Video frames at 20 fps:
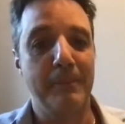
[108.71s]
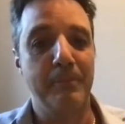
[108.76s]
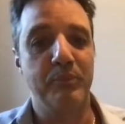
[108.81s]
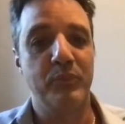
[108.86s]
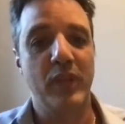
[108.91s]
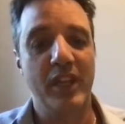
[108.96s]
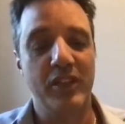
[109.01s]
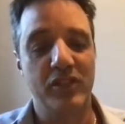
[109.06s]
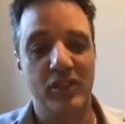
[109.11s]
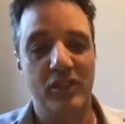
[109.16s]

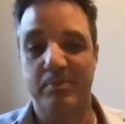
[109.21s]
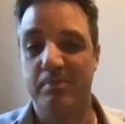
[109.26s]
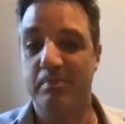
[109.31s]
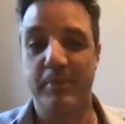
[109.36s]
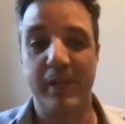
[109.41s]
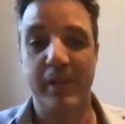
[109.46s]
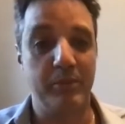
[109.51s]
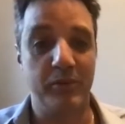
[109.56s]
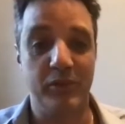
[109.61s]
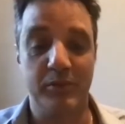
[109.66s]
It's just
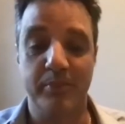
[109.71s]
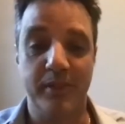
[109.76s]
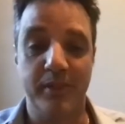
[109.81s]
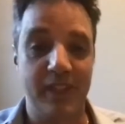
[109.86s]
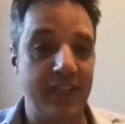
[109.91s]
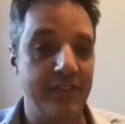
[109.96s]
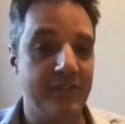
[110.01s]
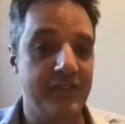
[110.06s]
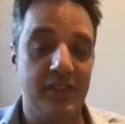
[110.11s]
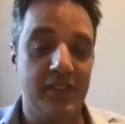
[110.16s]
people's
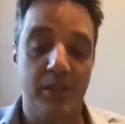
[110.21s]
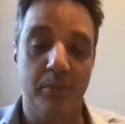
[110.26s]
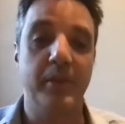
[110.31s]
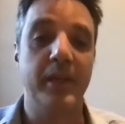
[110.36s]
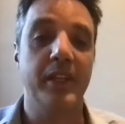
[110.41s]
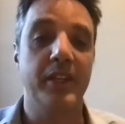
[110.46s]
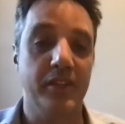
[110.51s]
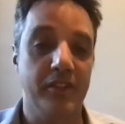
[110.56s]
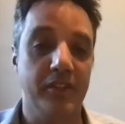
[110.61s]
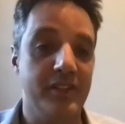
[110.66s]
beliefs and
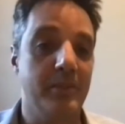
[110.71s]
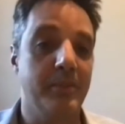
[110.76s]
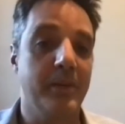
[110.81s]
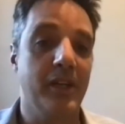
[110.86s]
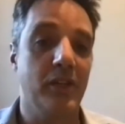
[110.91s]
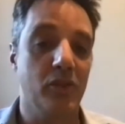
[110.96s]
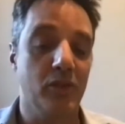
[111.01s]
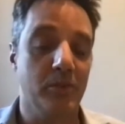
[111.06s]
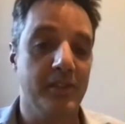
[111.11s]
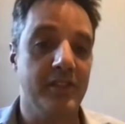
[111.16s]
opinions about your
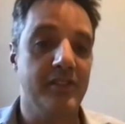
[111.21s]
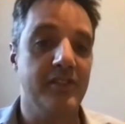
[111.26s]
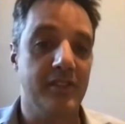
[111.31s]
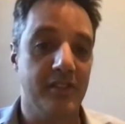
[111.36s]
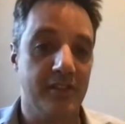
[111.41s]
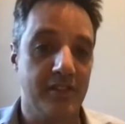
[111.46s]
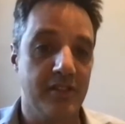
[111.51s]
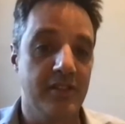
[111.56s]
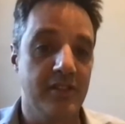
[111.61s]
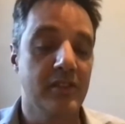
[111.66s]
business.